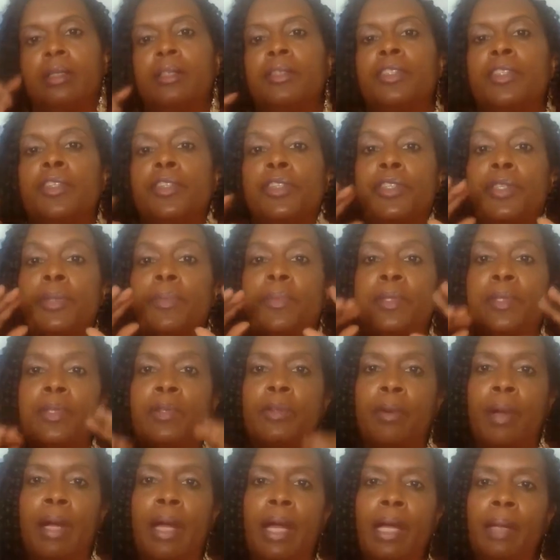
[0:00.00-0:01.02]

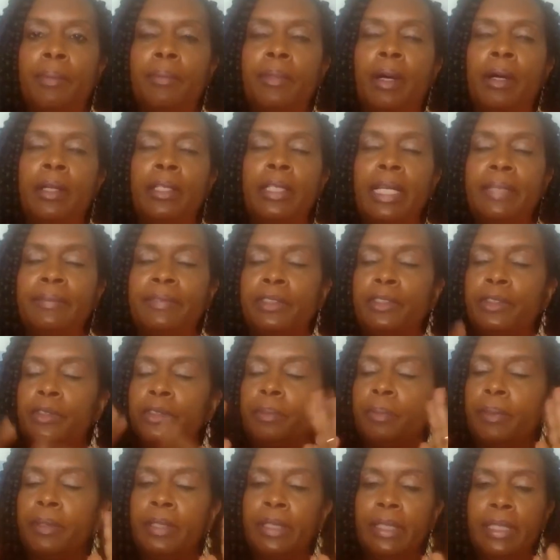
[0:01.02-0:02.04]
subscribe. All you have to do
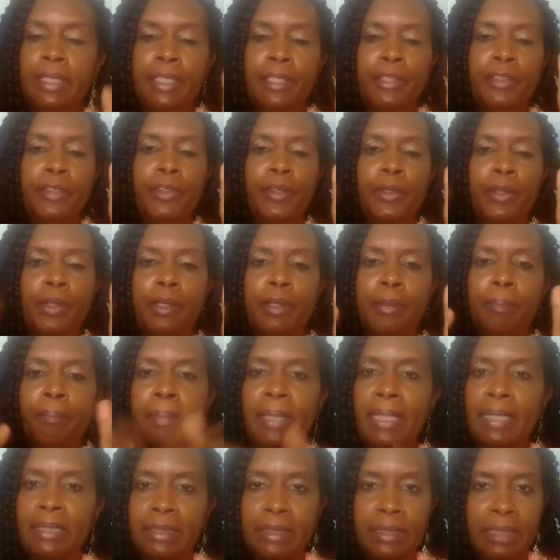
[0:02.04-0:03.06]
is put in your
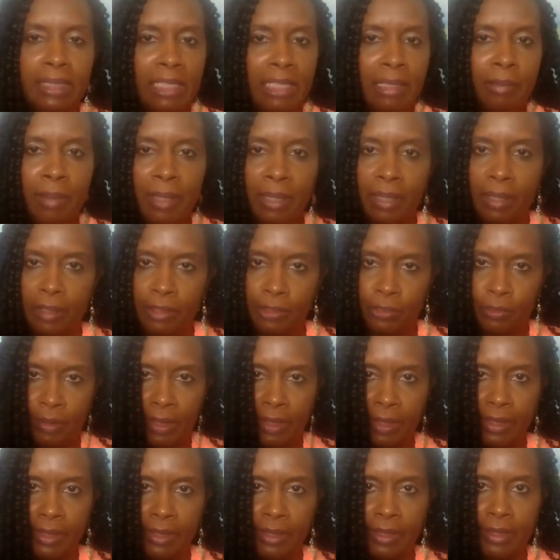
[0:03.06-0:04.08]
best email
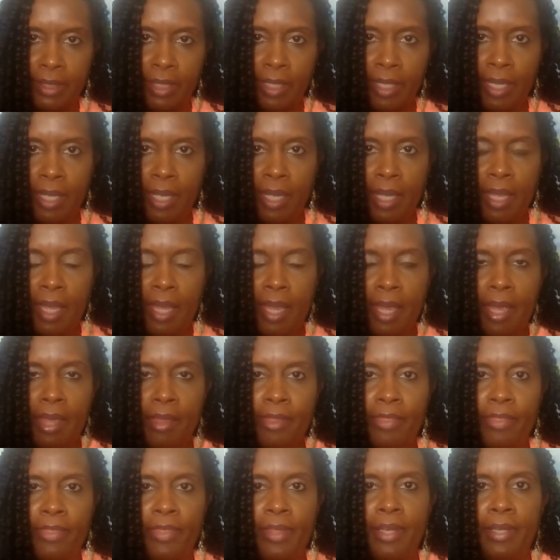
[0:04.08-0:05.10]
address,
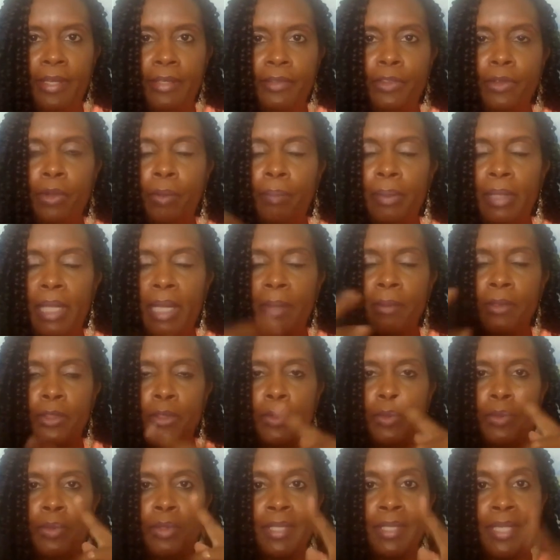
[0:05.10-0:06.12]
and then you'll be able
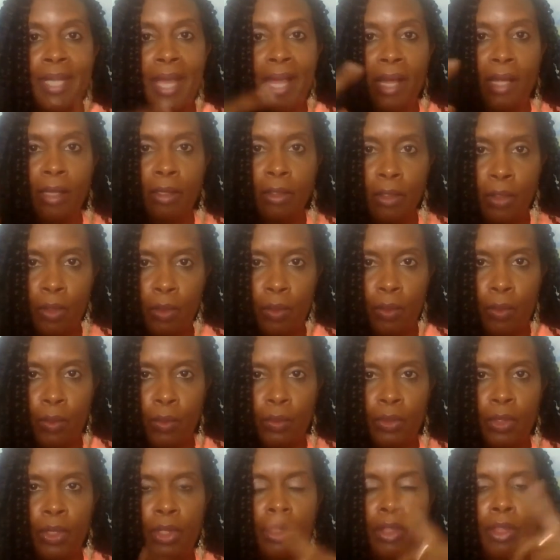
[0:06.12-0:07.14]
to
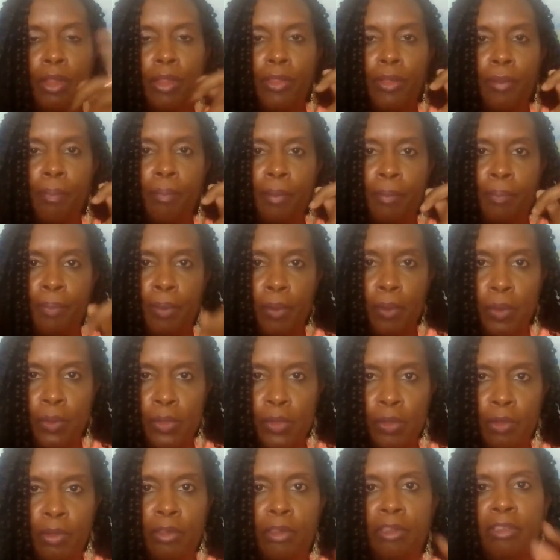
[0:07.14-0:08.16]
download the
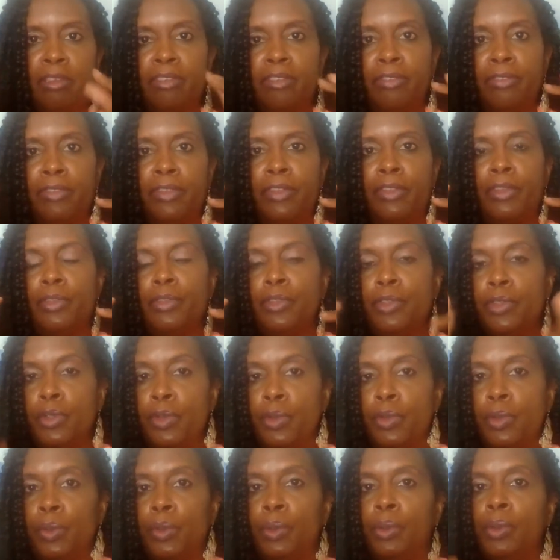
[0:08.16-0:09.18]
proposal for the
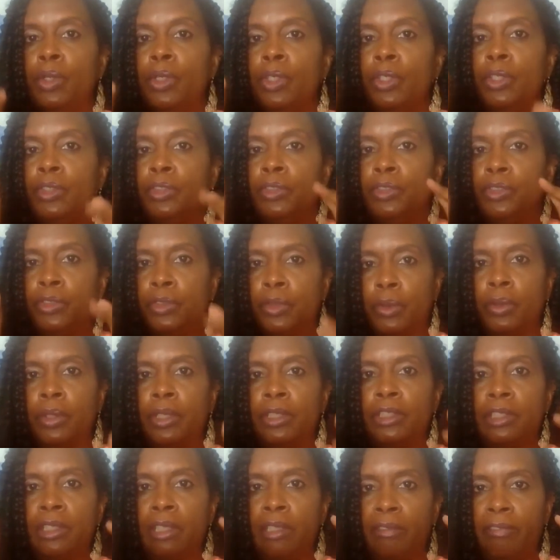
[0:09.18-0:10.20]
new
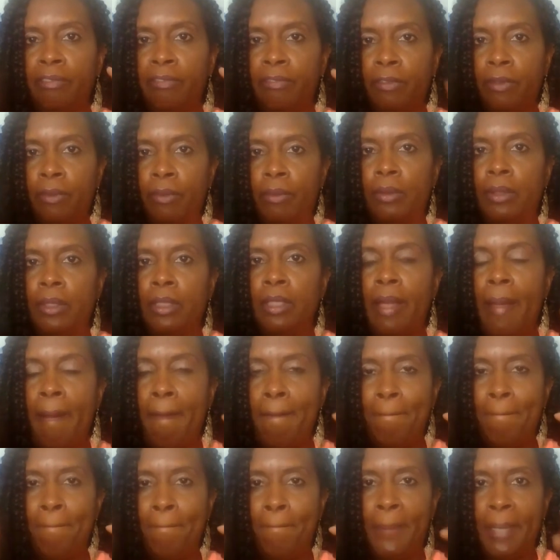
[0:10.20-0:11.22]
George Floyd
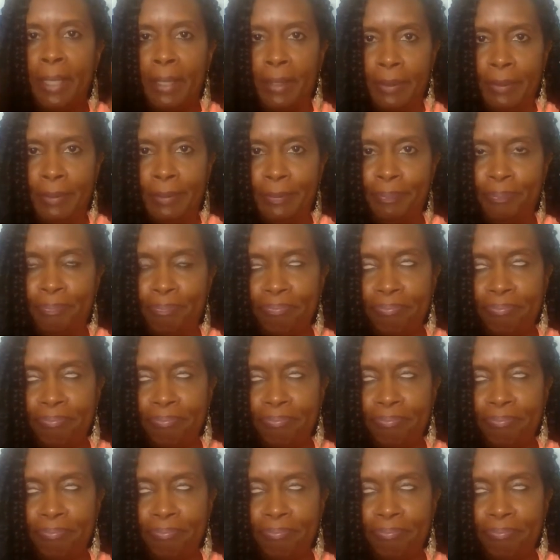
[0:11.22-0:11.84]
bill.